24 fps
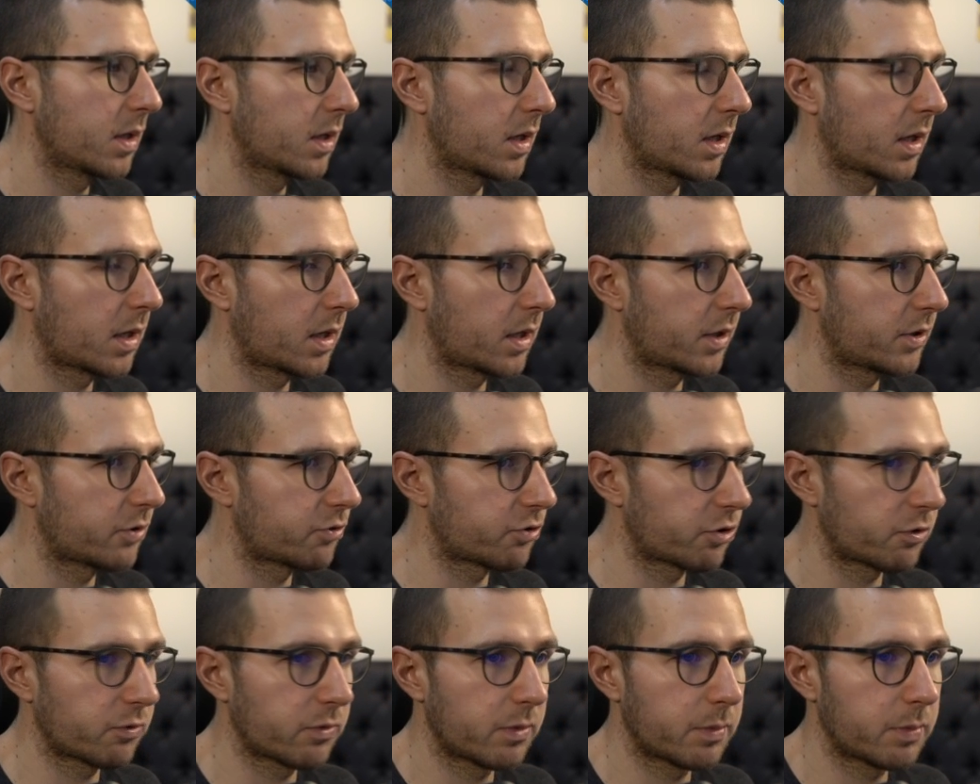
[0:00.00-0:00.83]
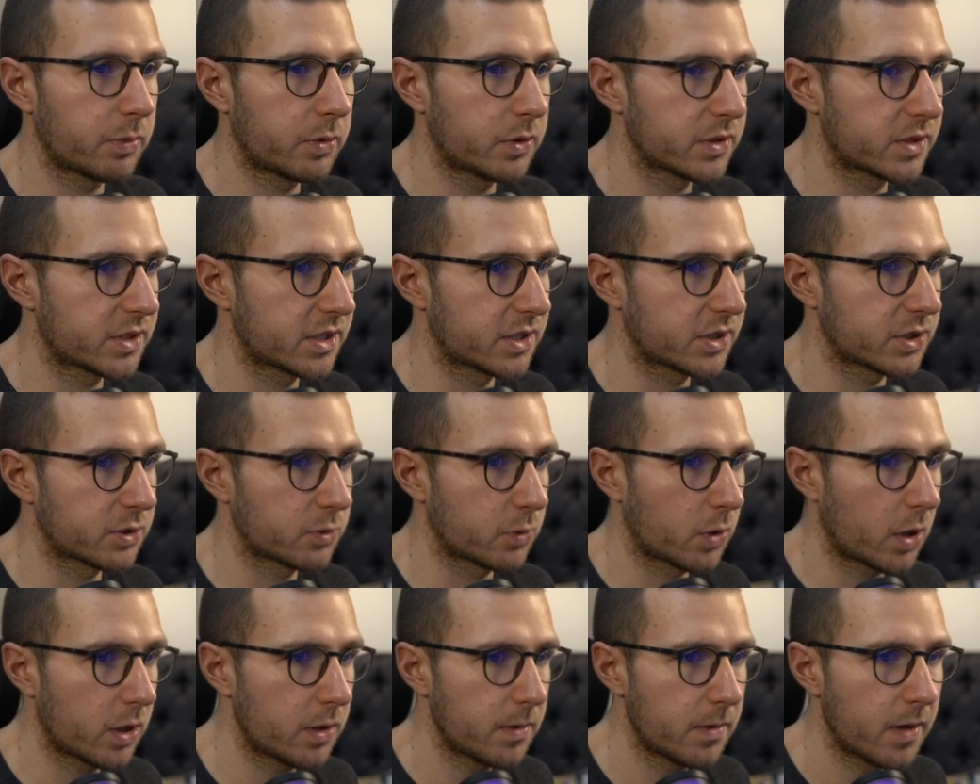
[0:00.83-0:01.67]
uh, drawables and
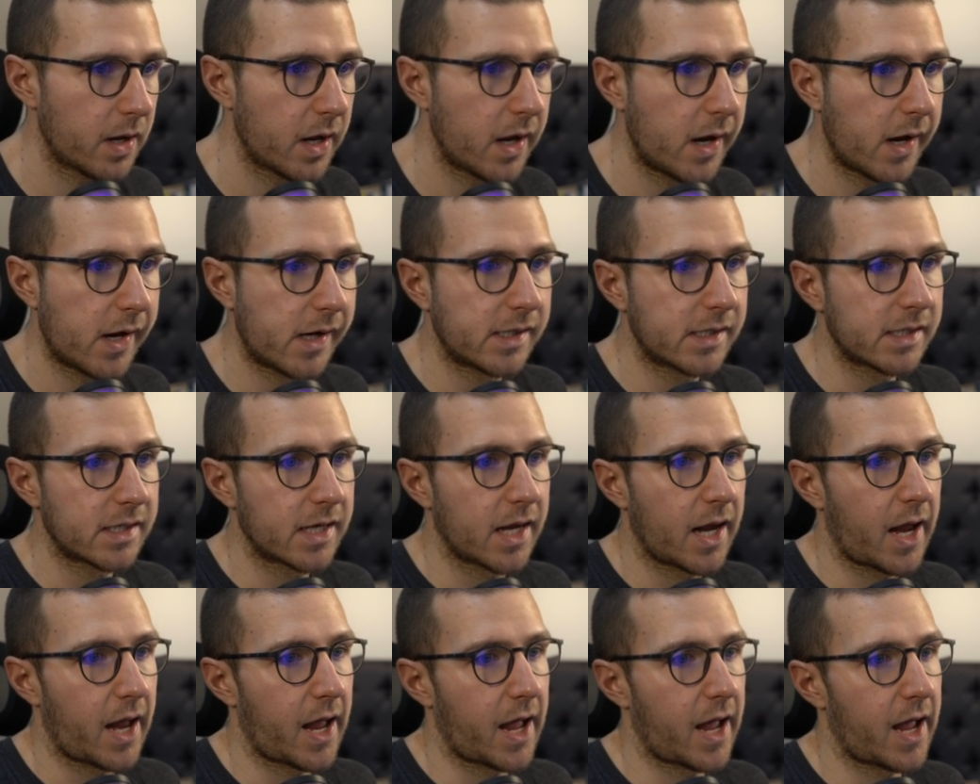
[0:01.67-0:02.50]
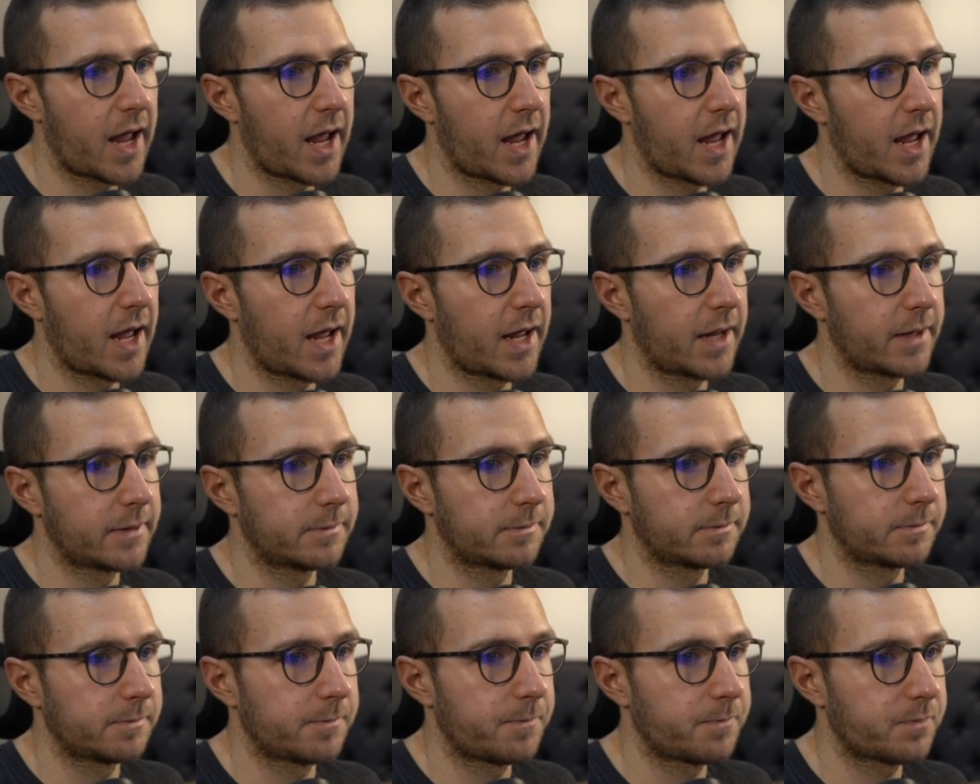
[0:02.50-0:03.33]
so on.
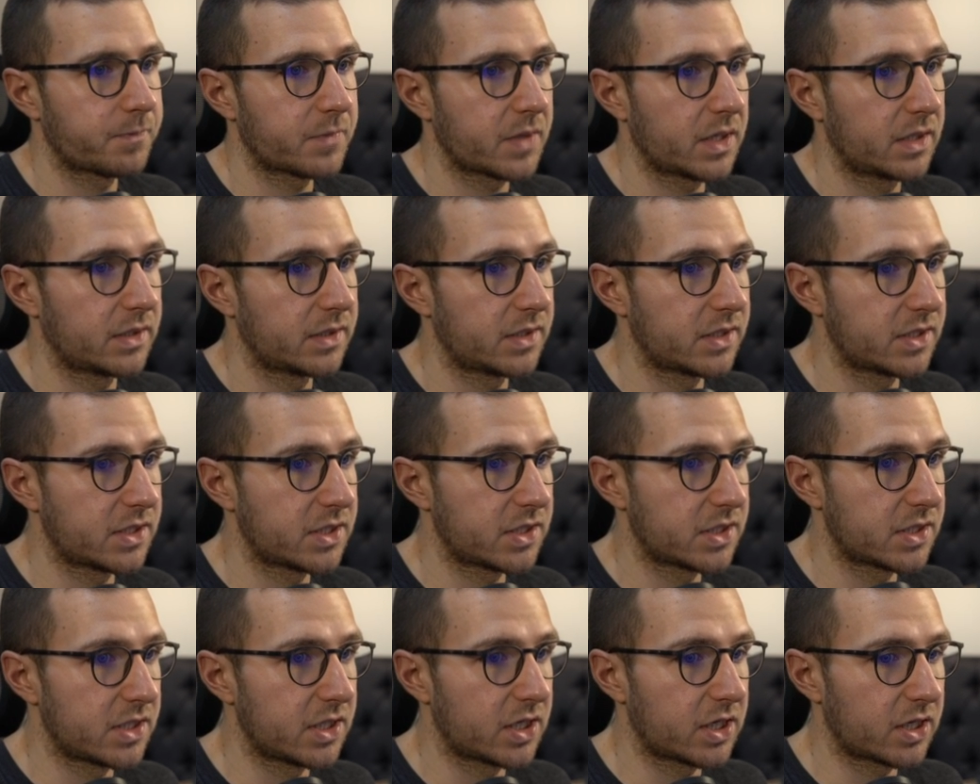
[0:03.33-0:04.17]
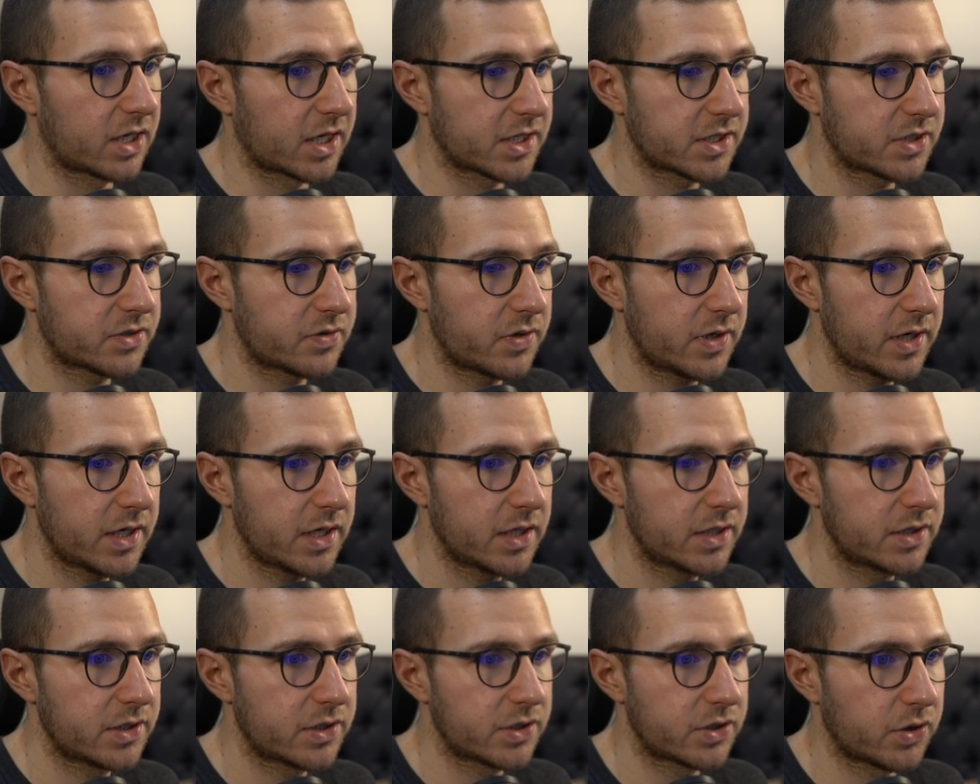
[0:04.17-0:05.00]
And this is the clustering.
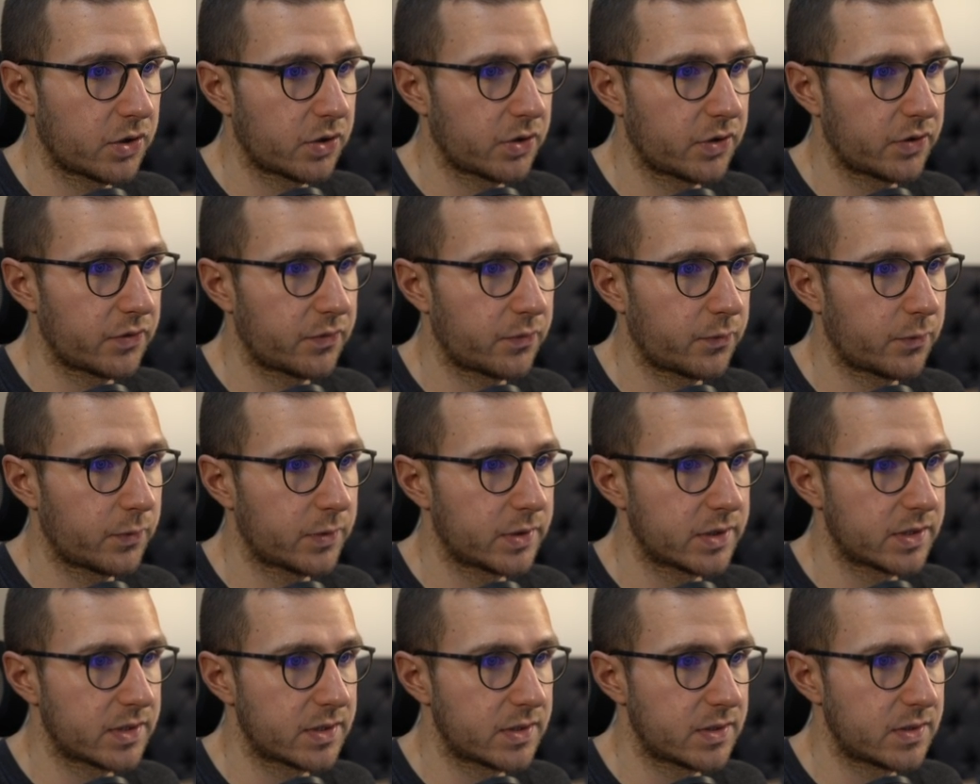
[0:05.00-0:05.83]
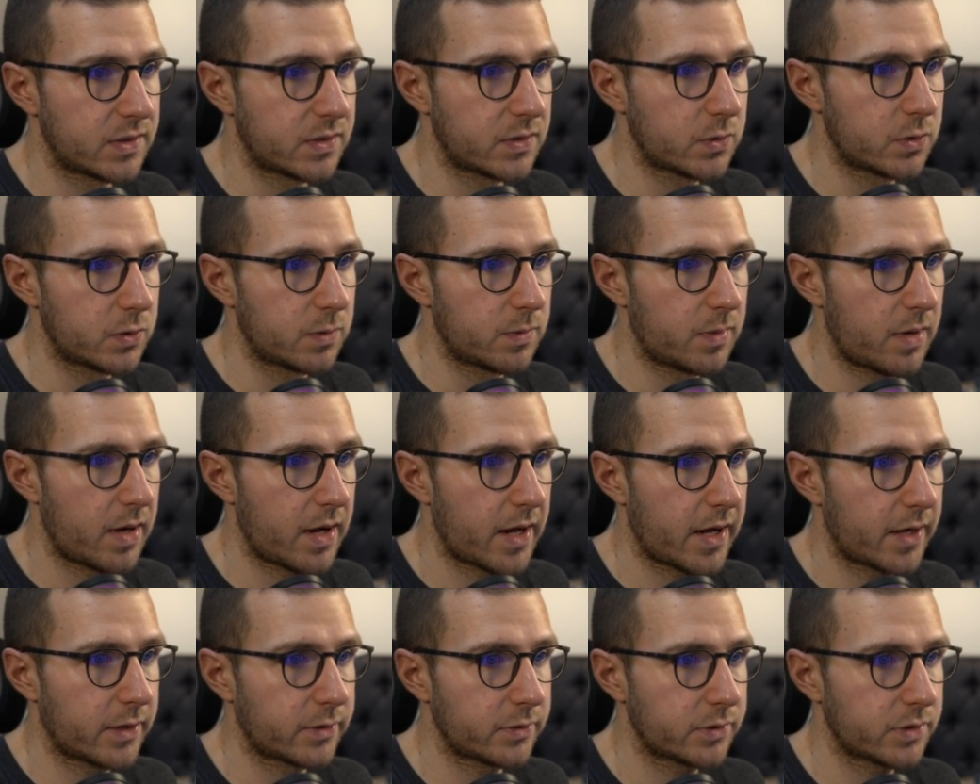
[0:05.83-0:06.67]
So if we zoom
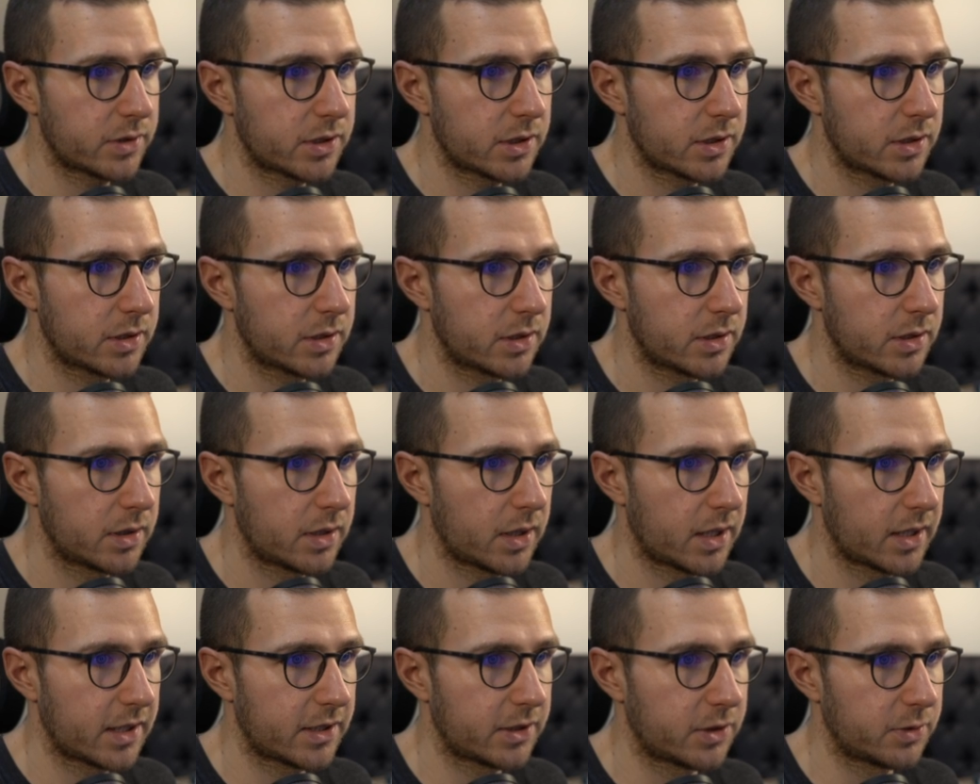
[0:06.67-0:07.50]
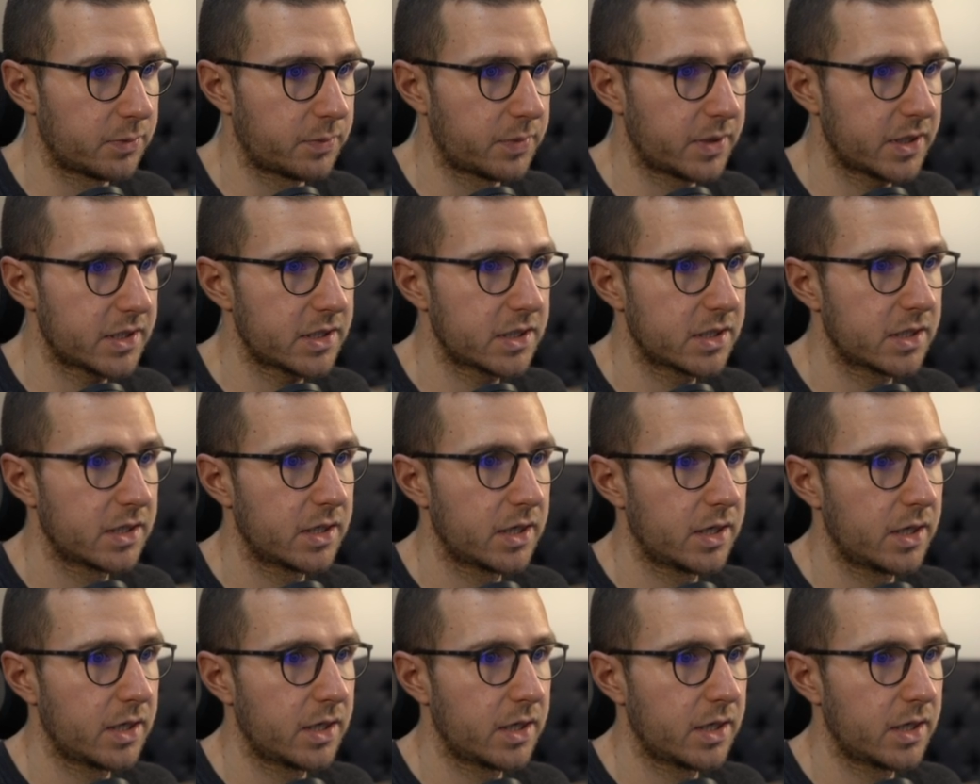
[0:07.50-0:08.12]
out a little bit,